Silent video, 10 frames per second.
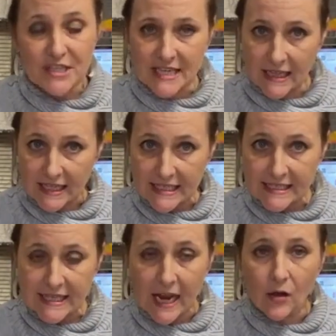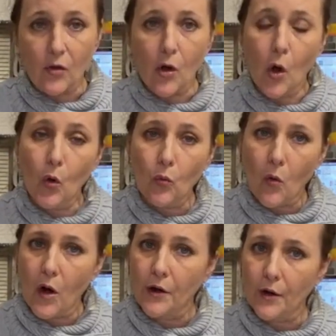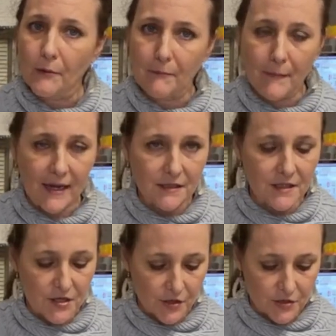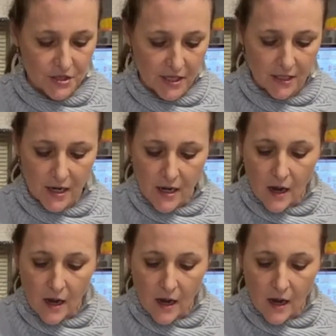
delicate cycle, cold water, mild detergent,